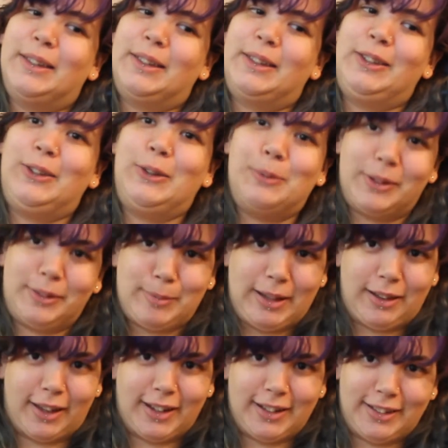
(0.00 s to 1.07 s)
you will be
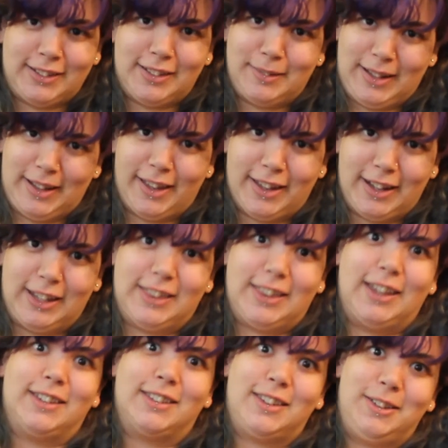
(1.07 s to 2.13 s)
likely to be learning
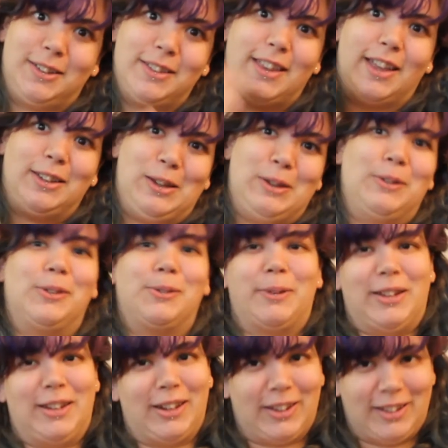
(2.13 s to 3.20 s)
things that you can then use
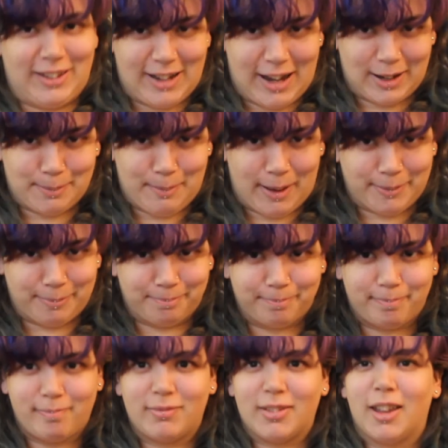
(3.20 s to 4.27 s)
in your next
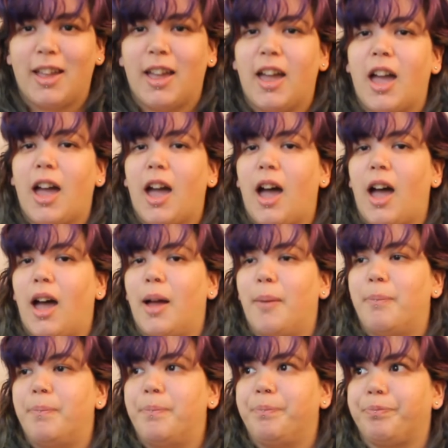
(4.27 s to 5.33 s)

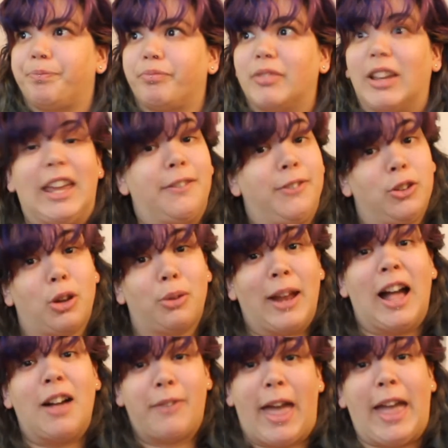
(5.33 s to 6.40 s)
pattern. If you don't
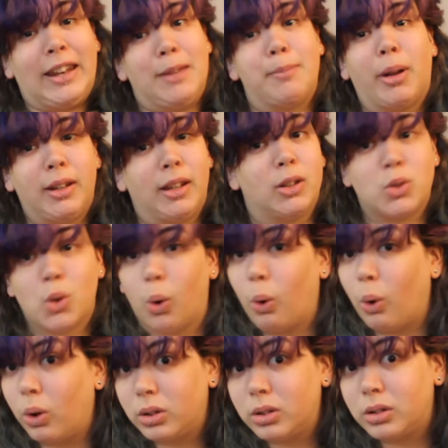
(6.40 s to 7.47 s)
have any money at
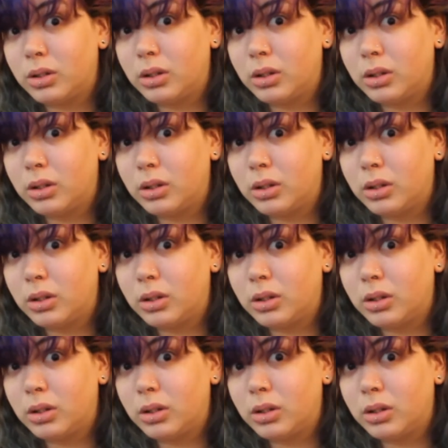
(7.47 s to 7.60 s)
all